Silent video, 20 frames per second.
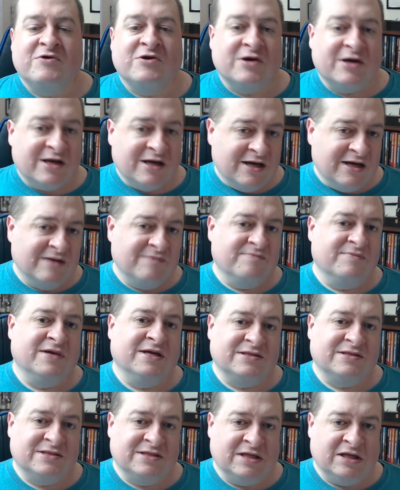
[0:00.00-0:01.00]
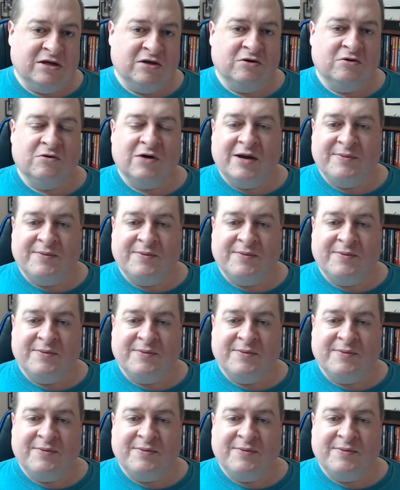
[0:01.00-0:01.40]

gonna admit to you,